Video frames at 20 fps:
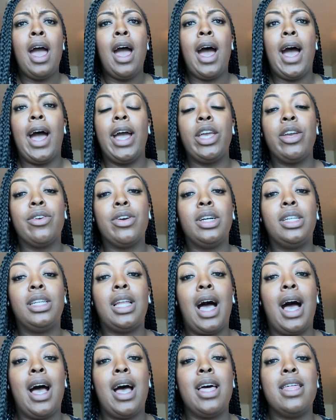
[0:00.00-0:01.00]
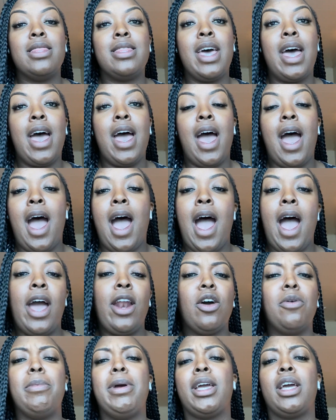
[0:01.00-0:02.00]
I hear a lot that I
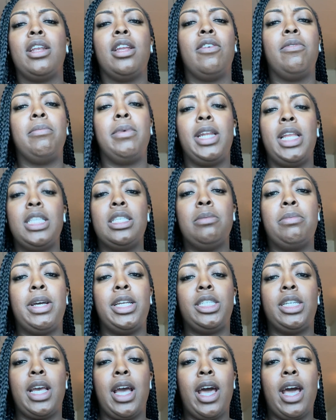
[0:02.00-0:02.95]
don't make enough money to budget.